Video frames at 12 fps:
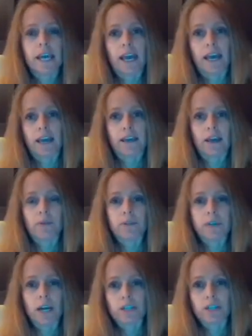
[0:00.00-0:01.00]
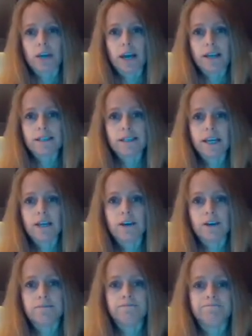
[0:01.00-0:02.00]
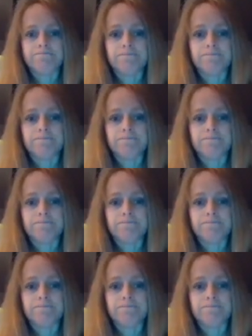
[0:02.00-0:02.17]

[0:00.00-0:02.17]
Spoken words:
and I will talk to you guys later.